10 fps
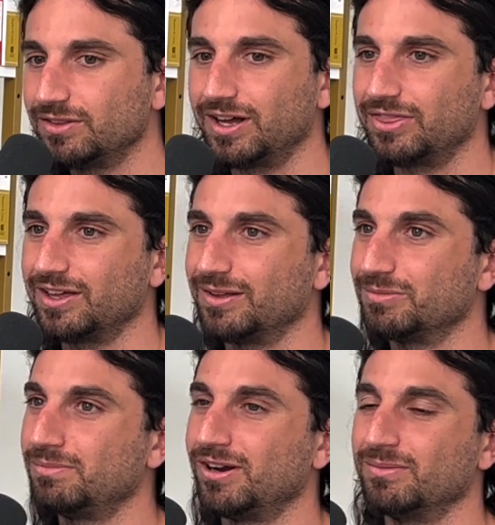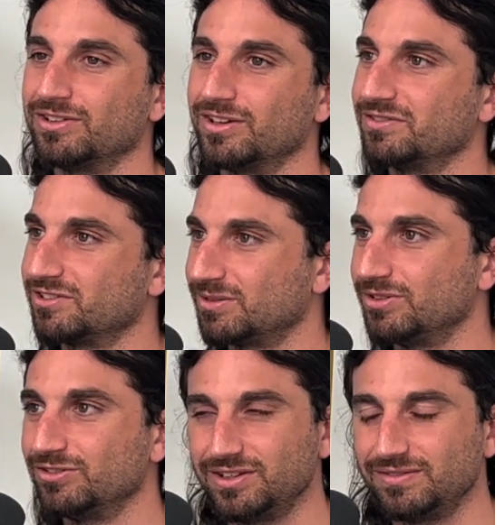not that i'm comparing myself to
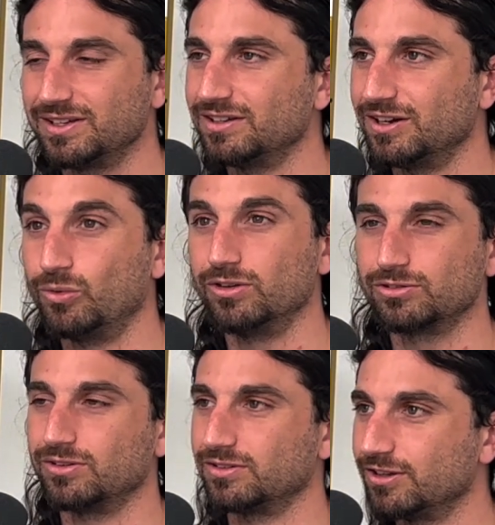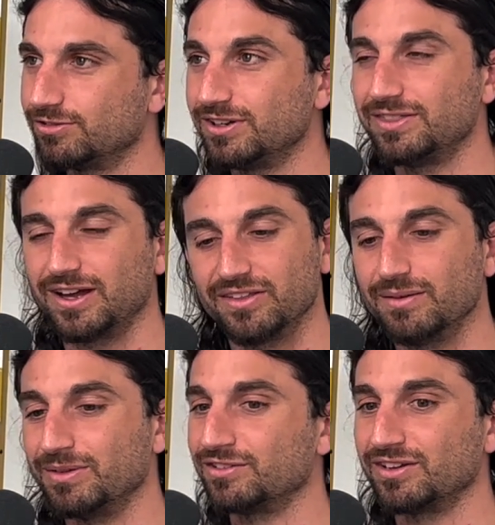someone who's leaving a war-torn country not
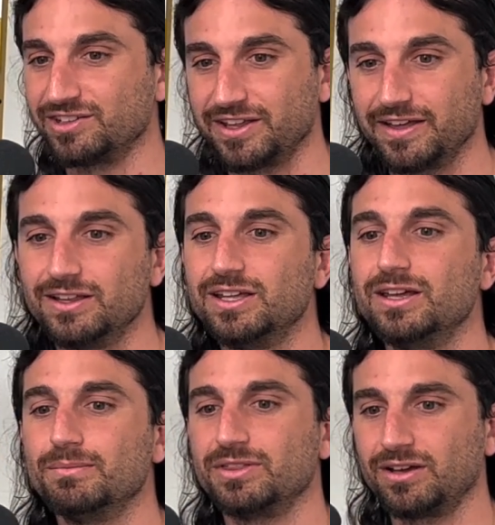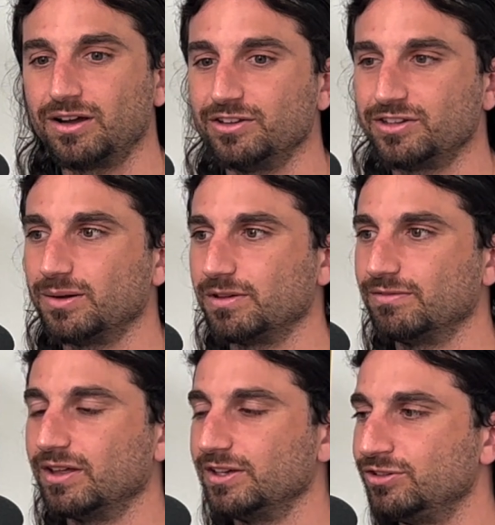i'm not trying to say that but the concept
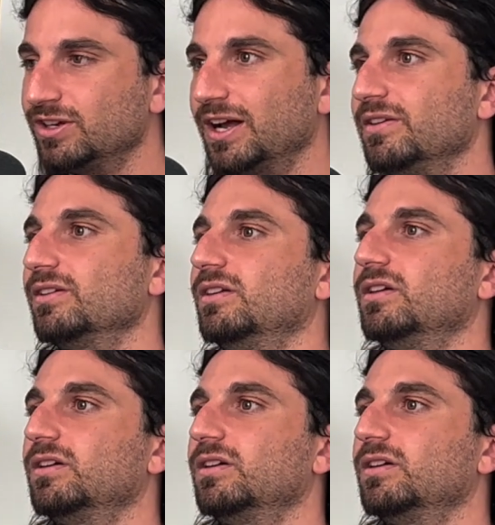of like you gotta